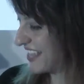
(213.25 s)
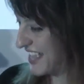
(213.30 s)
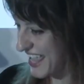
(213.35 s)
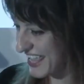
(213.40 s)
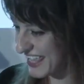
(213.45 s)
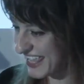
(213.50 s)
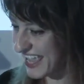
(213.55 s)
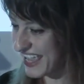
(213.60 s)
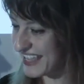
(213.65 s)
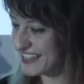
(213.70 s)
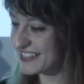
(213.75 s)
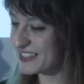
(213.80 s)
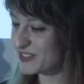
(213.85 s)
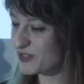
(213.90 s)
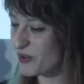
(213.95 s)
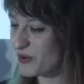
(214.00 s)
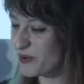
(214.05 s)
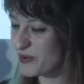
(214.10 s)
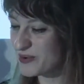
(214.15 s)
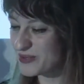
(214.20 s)
against
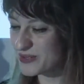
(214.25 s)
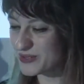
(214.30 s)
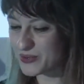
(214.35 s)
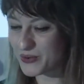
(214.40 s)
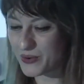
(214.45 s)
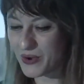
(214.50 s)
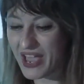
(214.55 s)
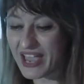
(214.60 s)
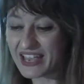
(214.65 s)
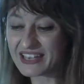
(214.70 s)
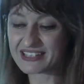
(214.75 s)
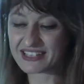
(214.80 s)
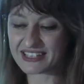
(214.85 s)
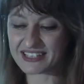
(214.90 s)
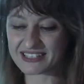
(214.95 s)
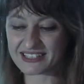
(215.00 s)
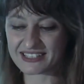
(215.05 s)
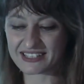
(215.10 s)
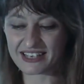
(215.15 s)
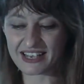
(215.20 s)
those who hate
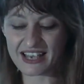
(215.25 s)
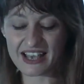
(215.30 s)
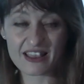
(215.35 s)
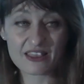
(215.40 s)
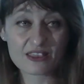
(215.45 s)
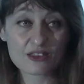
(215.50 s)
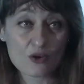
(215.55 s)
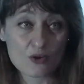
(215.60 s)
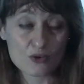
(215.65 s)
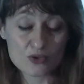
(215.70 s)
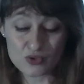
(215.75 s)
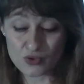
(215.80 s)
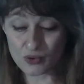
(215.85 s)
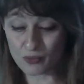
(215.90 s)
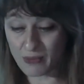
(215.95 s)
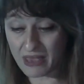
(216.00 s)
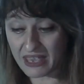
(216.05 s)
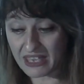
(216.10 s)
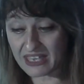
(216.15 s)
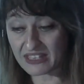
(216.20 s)
it and those who
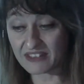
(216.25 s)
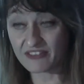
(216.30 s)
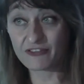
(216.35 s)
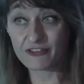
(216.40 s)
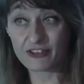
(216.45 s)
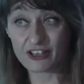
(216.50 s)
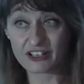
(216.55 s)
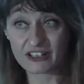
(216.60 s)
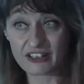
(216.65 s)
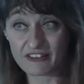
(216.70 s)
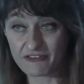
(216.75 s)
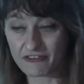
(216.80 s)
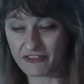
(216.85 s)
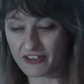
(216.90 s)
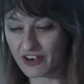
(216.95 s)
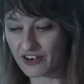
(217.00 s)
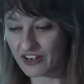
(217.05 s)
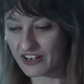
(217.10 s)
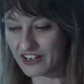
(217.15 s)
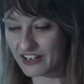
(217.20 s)
make it feel
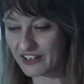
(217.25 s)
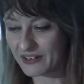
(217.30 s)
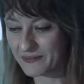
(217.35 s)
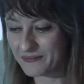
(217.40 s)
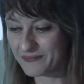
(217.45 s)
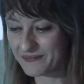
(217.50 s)
inferior.